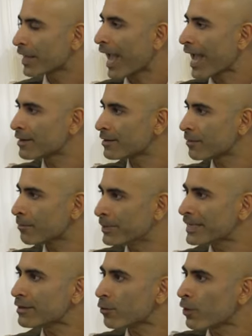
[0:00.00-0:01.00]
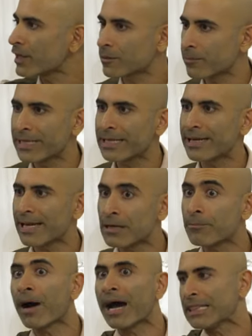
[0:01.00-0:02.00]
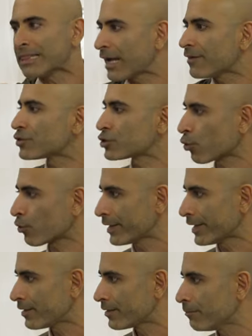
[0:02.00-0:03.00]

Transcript: and be with me in my life story,